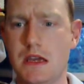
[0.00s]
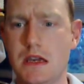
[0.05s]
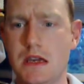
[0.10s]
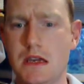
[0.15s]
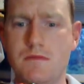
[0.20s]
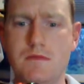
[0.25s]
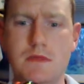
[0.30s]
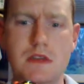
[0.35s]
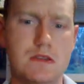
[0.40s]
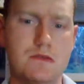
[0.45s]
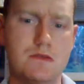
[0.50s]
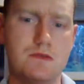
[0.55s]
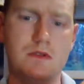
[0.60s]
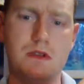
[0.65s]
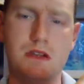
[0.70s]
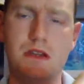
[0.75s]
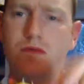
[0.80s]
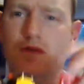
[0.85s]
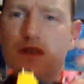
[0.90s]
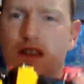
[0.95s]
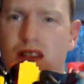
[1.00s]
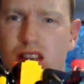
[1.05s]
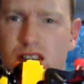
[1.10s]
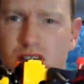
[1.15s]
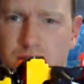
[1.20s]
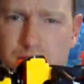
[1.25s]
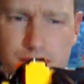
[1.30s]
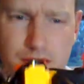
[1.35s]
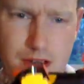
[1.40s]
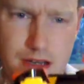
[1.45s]
Well,
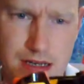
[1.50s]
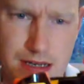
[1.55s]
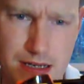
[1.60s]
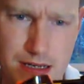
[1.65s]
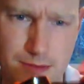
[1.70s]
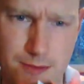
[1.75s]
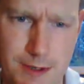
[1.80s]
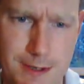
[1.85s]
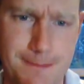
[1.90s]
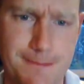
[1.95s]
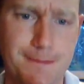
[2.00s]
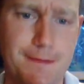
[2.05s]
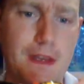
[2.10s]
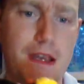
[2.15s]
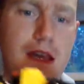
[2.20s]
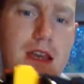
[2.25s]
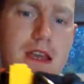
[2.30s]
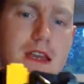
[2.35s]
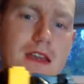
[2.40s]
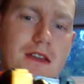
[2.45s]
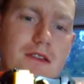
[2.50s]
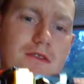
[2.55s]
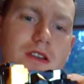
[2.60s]
we're going to find out, aren't we?